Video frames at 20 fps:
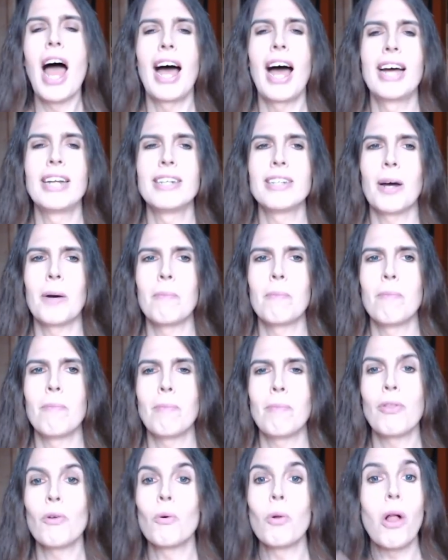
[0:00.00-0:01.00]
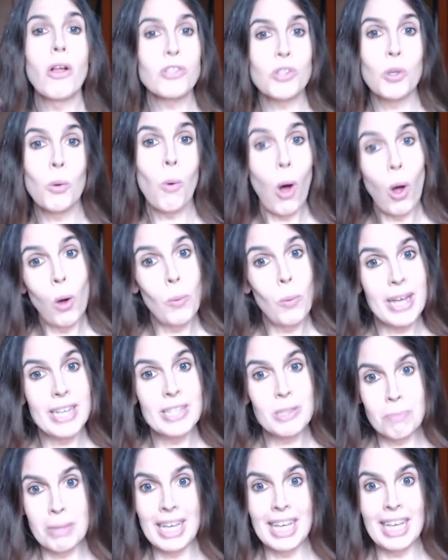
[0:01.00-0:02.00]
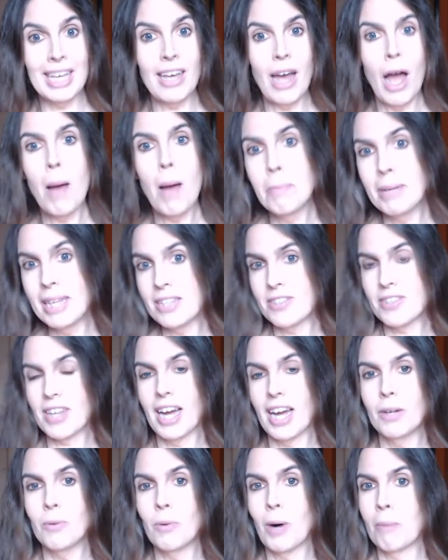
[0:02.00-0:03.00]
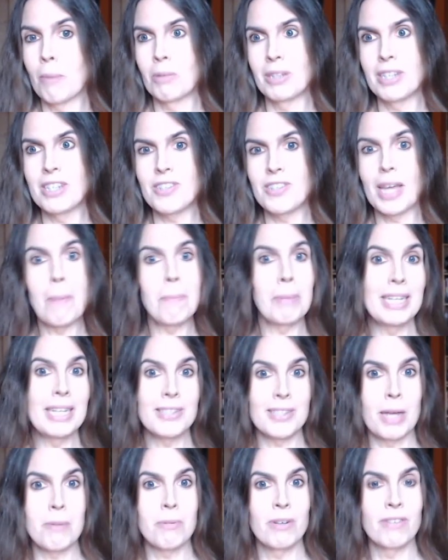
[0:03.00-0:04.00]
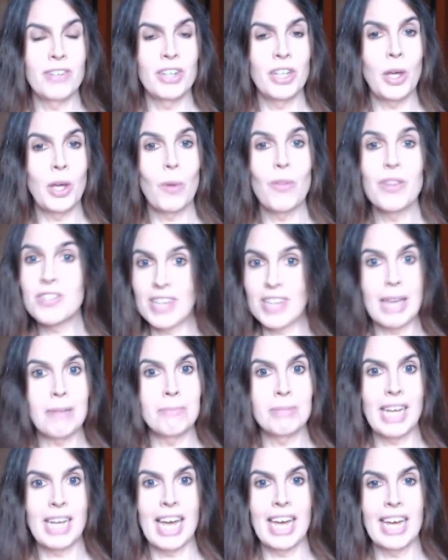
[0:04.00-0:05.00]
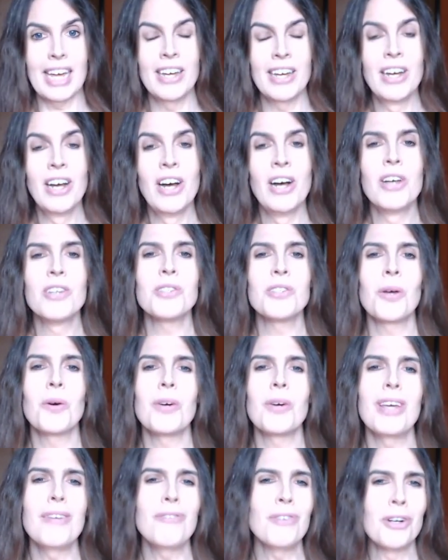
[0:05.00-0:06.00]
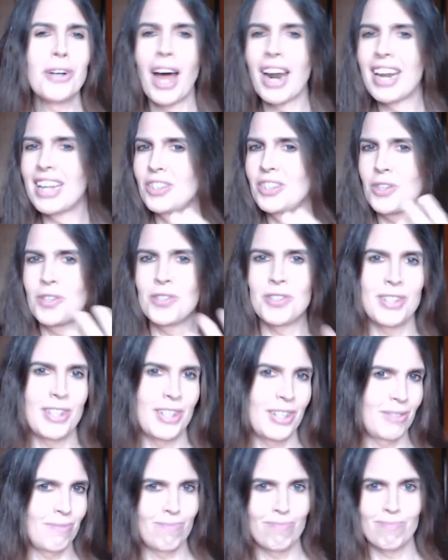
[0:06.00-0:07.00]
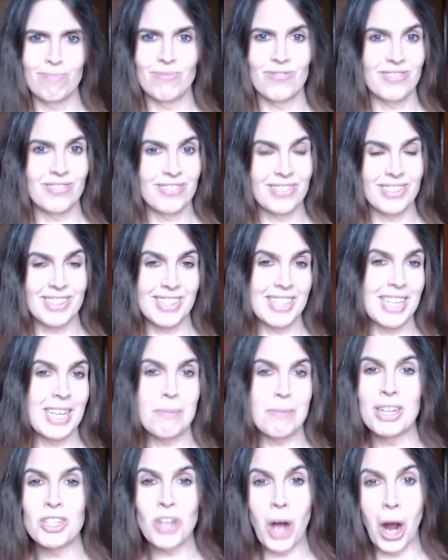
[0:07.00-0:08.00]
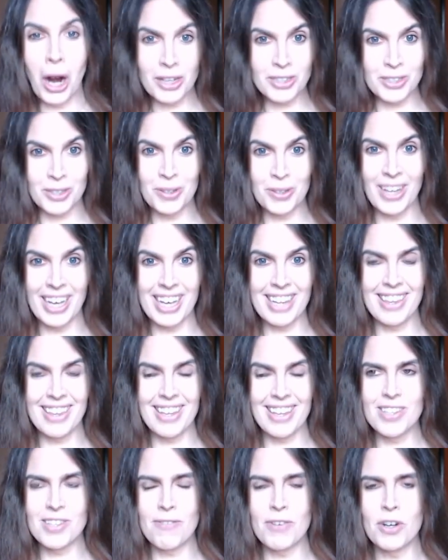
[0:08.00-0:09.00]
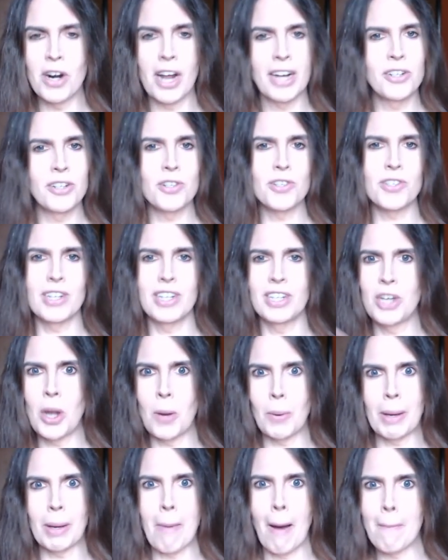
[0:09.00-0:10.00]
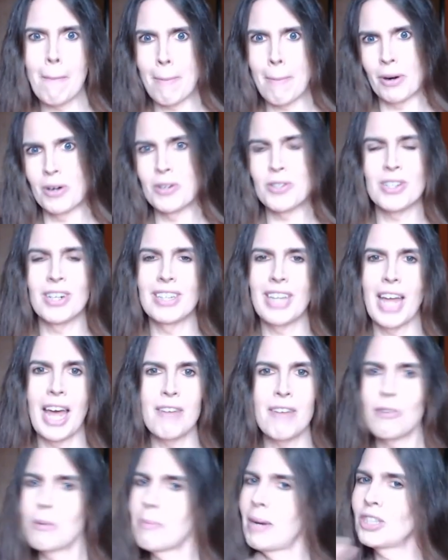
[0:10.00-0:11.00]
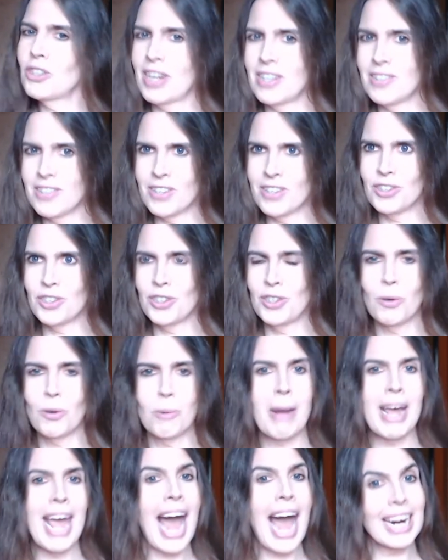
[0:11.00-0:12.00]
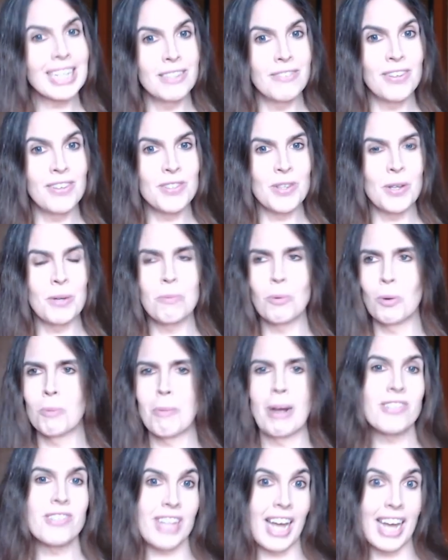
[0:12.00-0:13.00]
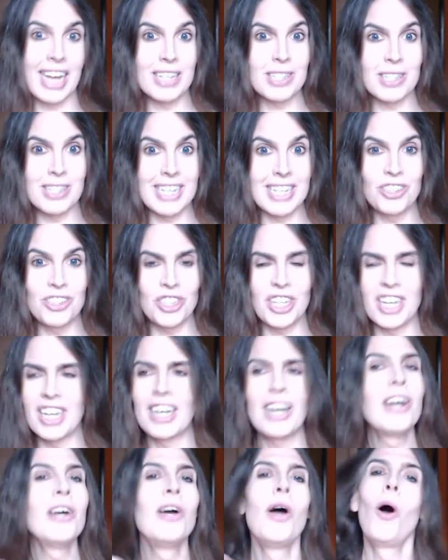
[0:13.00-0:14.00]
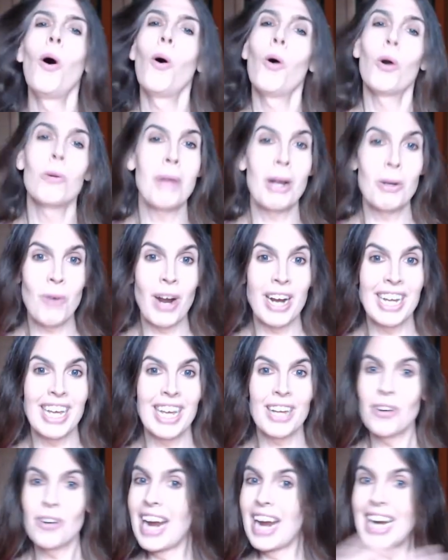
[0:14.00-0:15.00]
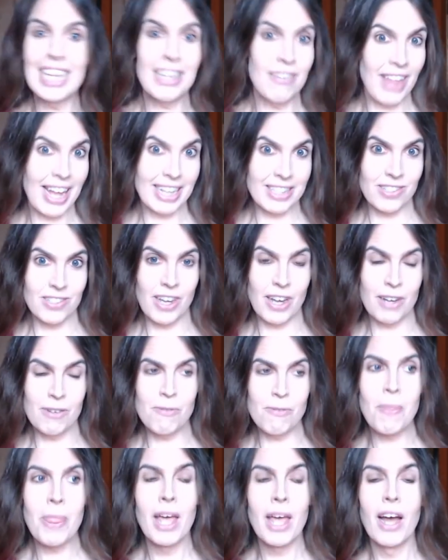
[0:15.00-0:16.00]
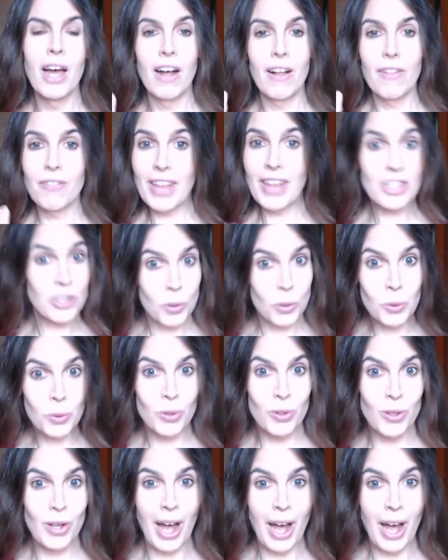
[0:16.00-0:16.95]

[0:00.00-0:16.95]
And um, but there will also always be a B side where I'm releasing a Beat Saber video the same day. So if you're not interested in seeing me talk to you like this, if you're not interested in knowing about my personal life or my transition or my activism or my science teaching or my writing or any of that stuff, that's cool.